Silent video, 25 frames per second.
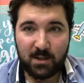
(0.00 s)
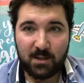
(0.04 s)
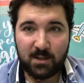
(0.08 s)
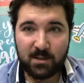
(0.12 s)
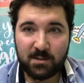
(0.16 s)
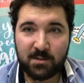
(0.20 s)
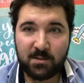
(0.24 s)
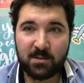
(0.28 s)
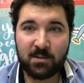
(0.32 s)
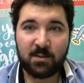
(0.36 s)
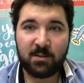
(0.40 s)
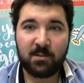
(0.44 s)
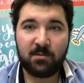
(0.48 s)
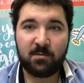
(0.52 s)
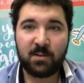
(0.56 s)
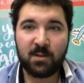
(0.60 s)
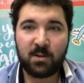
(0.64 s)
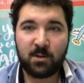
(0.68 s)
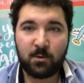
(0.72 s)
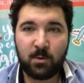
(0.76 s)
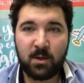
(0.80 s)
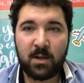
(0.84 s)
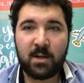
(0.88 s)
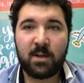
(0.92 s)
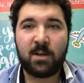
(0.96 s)
Serve
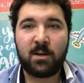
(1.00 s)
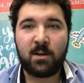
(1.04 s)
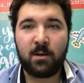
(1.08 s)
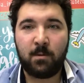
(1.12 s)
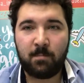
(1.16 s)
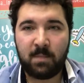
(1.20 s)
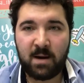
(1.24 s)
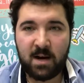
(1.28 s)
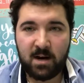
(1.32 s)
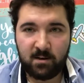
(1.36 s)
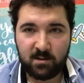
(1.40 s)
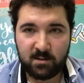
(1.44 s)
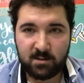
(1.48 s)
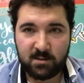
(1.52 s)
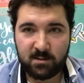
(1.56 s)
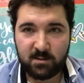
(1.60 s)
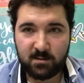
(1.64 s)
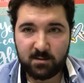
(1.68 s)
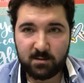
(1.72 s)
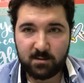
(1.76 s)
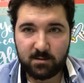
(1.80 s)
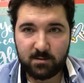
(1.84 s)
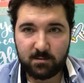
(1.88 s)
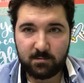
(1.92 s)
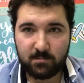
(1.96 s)
quick
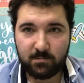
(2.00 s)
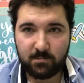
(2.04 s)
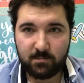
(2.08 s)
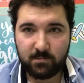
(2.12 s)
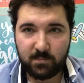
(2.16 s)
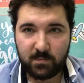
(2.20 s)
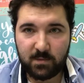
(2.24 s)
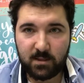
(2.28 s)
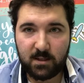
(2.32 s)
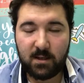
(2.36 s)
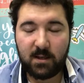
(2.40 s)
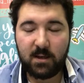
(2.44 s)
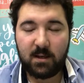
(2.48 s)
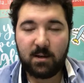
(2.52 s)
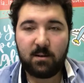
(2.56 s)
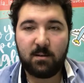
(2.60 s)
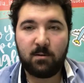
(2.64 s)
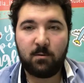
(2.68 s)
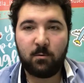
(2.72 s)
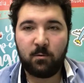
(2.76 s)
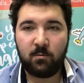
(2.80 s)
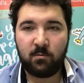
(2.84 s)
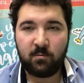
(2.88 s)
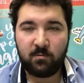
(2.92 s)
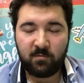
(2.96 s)
comparisons.
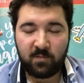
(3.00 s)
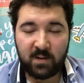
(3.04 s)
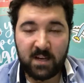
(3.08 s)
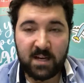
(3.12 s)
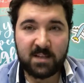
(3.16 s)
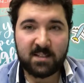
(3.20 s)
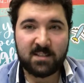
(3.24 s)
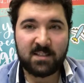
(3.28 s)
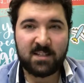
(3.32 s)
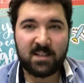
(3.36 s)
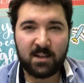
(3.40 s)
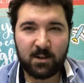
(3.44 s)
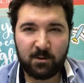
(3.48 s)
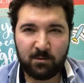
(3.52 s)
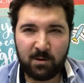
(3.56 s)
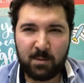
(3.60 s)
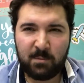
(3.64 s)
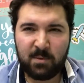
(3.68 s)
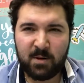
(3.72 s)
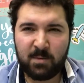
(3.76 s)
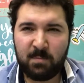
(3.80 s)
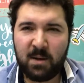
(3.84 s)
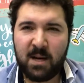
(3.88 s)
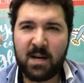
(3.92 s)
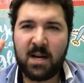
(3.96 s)
Flex their
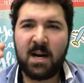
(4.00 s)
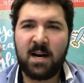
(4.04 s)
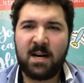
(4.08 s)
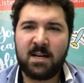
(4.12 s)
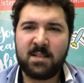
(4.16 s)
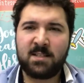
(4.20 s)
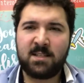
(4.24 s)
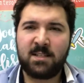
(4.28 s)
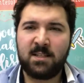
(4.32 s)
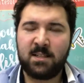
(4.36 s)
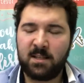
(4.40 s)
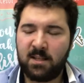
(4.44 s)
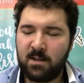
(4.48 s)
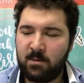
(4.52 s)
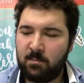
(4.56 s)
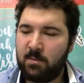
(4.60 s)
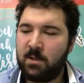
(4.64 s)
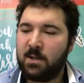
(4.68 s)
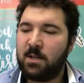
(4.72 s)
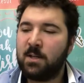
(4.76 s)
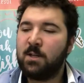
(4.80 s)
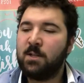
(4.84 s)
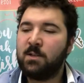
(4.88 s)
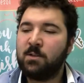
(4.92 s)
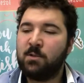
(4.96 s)
grammar by asking them
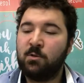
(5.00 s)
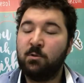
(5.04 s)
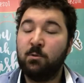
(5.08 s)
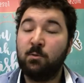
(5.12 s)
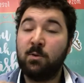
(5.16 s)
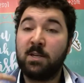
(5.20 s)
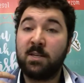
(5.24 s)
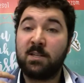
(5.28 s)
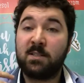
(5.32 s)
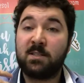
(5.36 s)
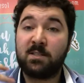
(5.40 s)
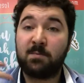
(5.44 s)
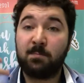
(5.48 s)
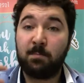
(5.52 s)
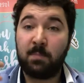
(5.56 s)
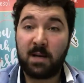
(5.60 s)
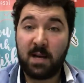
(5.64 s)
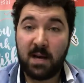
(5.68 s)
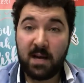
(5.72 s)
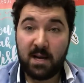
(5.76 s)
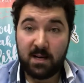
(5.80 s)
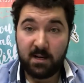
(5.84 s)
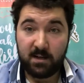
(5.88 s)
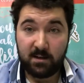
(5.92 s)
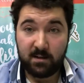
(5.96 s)
to
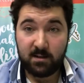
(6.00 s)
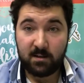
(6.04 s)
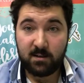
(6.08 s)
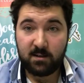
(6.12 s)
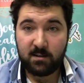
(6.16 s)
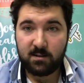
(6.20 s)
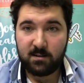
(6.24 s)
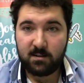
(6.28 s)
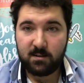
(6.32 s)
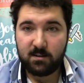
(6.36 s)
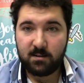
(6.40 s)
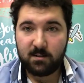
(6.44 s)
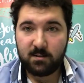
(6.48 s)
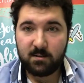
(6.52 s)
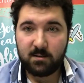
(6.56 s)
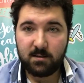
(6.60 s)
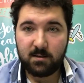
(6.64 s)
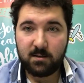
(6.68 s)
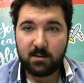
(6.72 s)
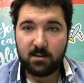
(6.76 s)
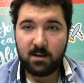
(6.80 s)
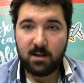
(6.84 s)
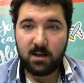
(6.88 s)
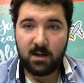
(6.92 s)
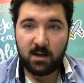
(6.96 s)
explain
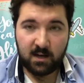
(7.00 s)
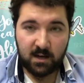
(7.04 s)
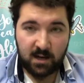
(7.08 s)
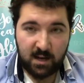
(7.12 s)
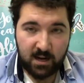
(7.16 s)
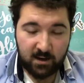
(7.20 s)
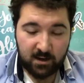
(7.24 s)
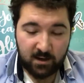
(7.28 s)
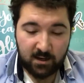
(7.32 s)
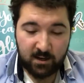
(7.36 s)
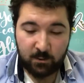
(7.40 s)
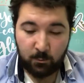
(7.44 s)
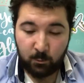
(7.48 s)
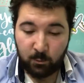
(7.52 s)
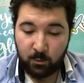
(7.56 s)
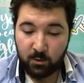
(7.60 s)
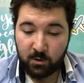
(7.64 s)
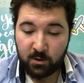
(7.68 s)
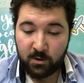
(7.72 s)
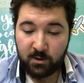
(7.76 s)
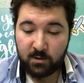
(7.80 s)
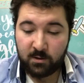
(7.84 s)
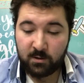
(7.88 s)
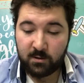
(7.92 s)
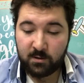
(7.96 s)
a
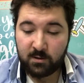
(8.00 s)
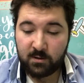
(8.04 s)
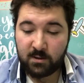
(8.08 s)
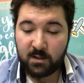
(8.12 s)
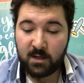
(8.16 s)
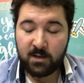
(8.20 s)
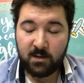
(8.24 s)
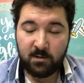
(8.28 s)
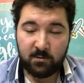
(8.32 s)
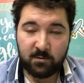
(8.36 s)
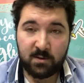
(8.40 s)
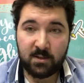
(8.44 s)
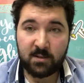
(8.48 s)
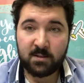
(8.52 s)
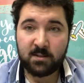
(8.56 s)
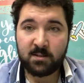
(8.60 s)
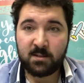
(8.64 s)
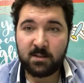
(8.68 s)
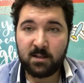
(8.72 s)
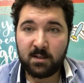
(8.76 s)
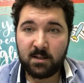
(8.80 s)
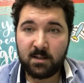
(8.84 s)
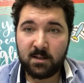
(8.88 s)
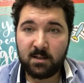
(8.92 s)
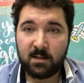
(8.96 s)
word that you've just
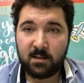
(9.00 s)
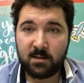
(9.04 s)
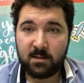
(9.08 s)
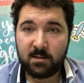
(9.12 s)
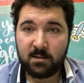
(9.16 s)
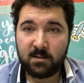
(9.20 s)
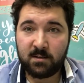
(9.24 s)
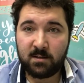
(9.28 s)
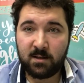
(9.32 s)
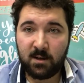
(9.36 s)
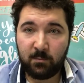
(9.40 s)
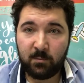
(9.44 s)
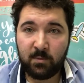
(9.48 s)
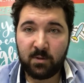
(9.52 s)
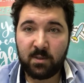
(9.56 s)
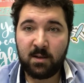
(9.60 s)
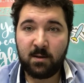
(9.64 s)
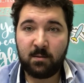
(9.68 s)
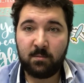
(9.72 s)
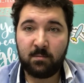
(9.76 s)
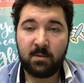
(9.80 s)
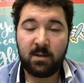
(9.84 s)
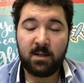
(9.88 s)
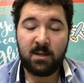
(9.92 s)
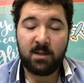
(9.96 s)
done with
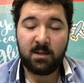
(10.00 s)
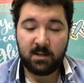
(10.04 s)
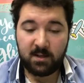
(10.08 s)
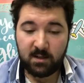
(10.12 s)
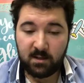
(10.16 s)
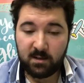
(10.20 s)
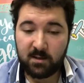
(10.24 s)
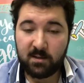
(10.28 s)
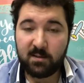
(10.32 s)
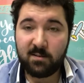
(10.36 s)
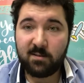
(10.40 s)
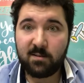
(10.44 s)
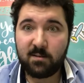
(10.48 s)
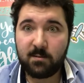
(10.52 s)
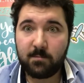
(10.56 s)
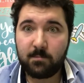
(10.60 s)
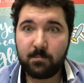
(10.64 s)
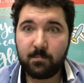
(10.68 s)
them in English.